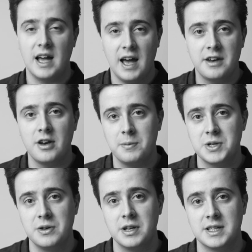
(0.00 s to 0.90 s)
I had an
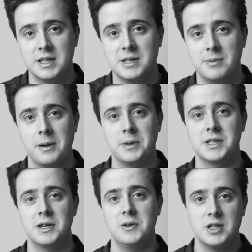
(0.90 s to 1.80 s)
opportunity to be able
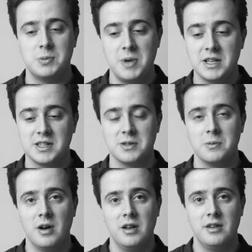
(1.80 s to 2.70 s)
to speak to
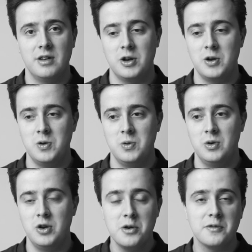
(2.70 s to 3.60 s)
someone who
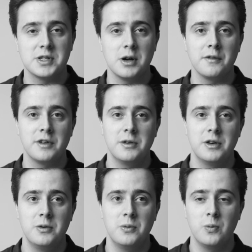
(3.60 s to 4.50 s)
knew photography,
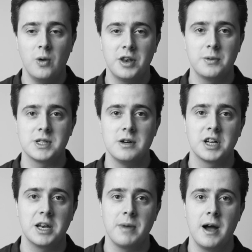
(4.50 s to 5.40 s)
knew what they were
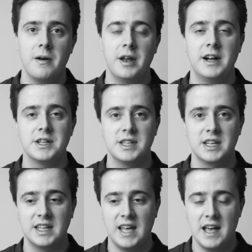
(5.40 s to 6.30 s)
talking about, and
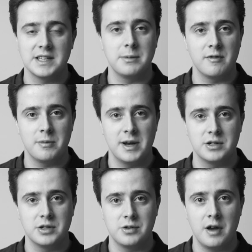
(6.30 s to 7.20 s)
actually get some
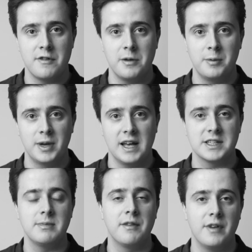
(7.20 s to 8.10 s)
information straight from them and get
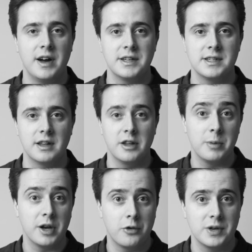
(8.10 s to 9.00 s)
some advice and a little
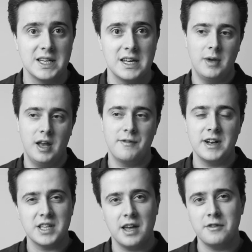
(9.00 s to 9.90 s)
bit of critique. And
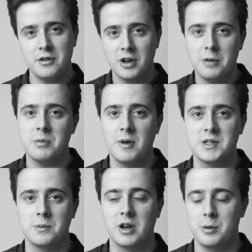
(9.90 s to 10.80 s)
eventually, after a couple of
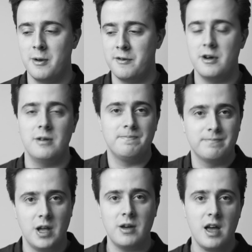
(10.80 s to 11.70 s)
months of working with them, I thought,
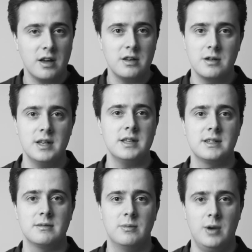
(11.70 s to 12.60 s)
okay, I can do
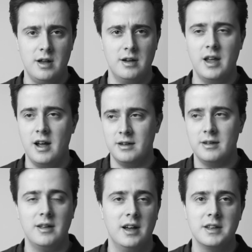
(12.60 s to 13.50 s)
this. Why not? You
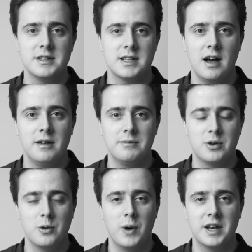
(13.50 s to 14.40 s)
know, I can start
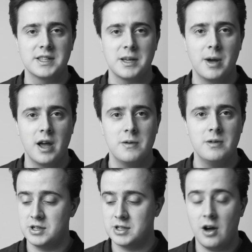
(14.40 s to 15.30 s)
doing weddings on my own.
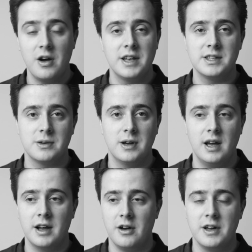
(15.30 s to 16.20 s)
Just got into it.
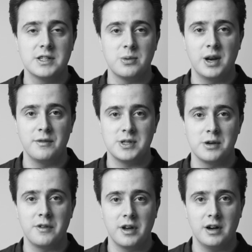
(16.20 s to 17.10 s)
I got into wedding
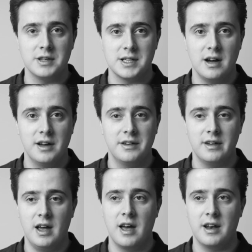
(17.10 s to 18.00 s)
photography and got started,
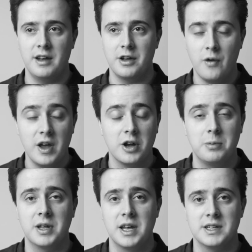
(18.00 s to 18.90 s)
and I had a great
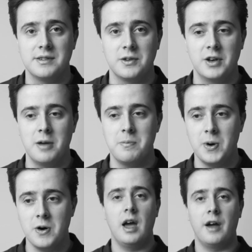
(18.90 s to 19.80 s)
couple of years of doing it.
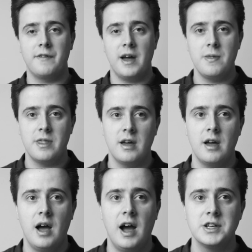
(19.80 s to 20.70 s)
But I found
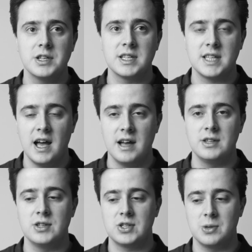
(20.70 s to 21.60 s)
that I just sat
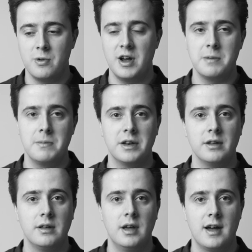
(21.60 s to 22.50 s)
somewhere in the middle.